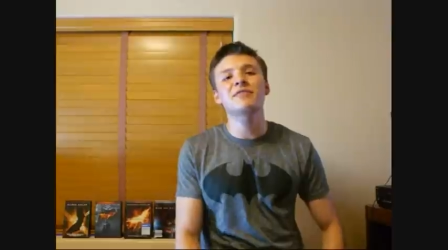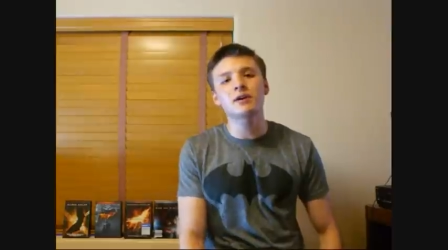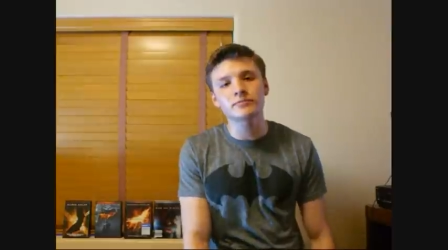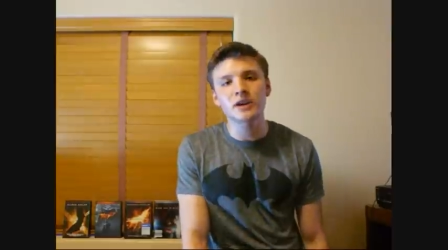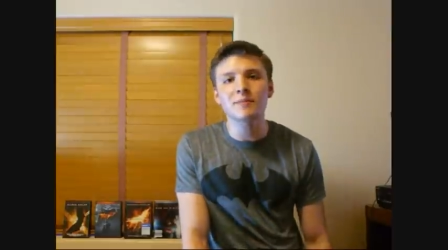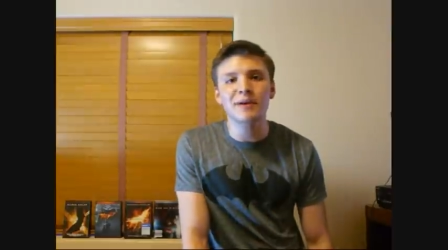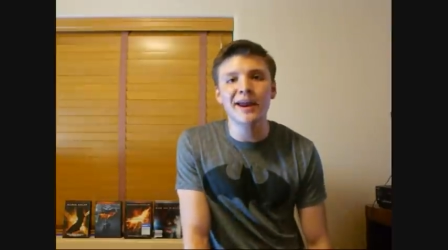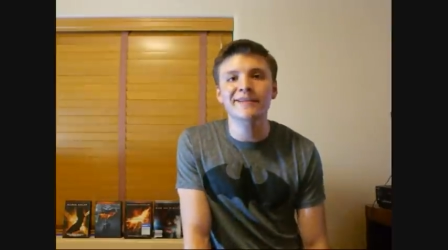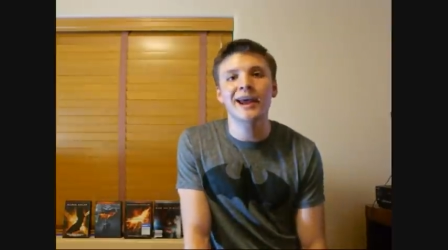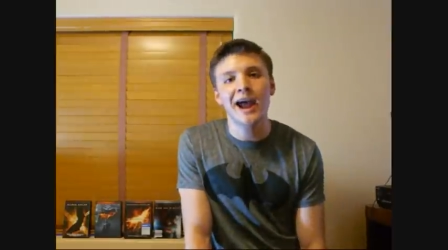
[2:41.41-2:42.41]
thumbs up,
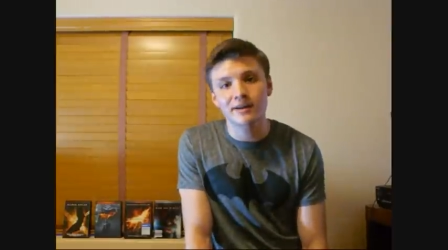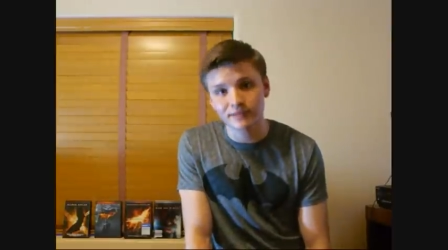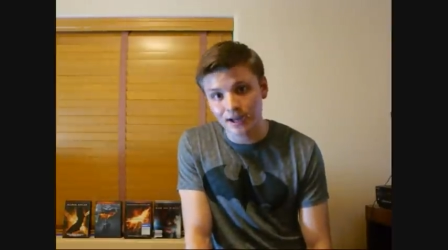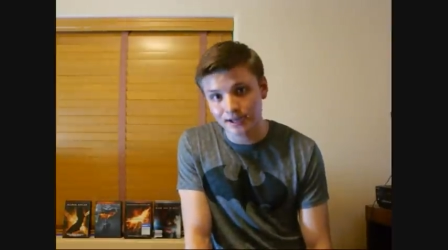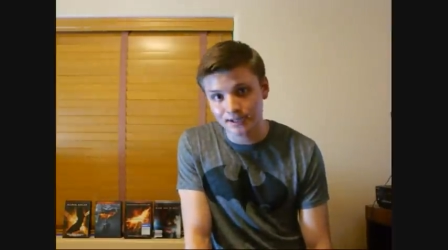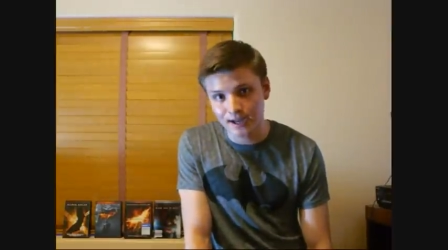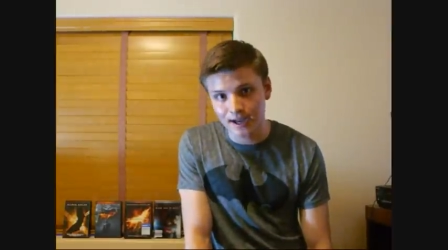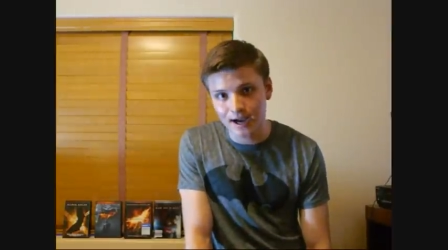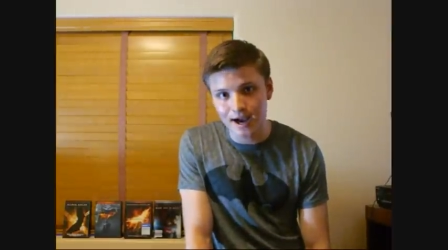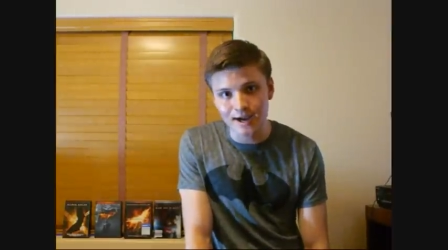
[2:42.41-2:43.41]
and have a nice
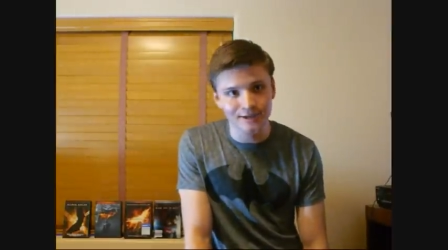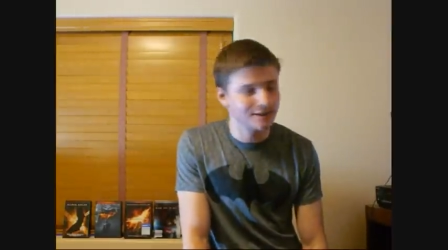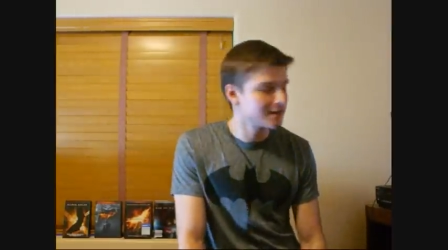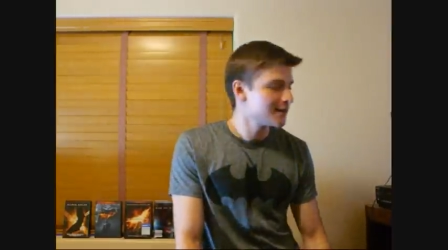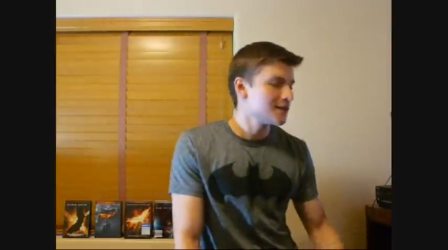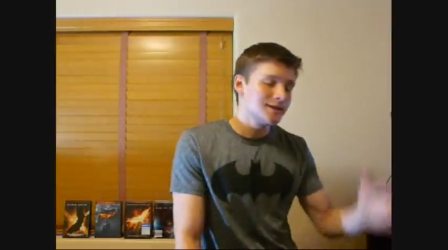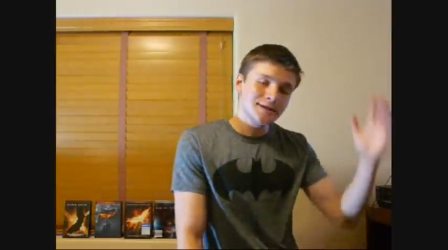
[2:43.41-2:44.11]
day, guys.